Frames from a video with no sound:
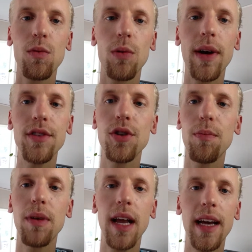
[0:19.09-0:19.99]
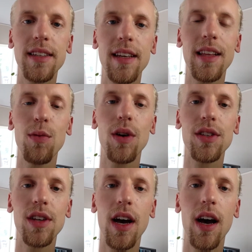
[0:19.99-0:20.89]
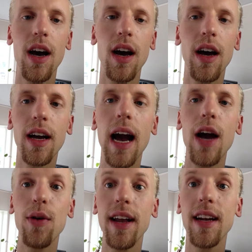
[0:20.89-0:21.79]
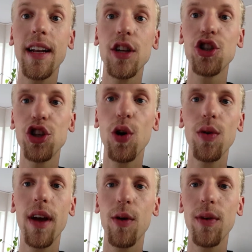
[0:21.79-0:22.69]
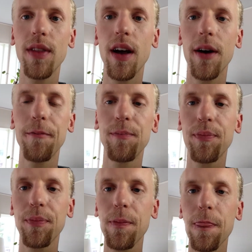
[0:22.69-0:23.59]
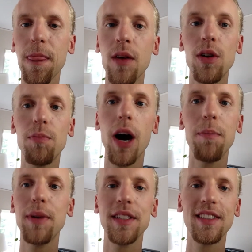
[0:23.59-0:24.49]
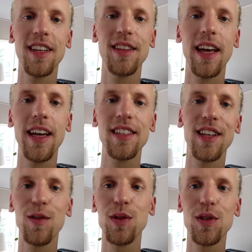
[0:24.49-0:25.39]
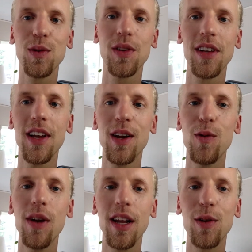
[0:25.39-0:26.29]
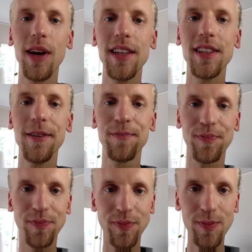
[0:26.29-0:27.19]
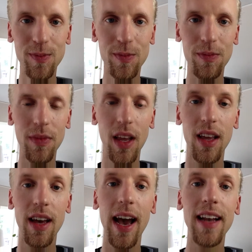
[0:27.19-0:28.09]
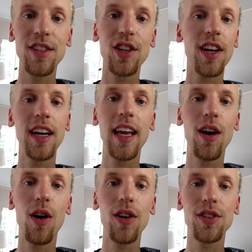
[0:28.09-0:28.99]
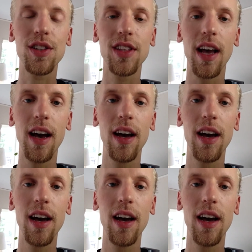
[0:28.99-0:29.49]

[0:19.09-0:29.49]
we went to a place, and there was a guy who had a little show there with puppets and things, and it was really crazy. And suddenly he asked,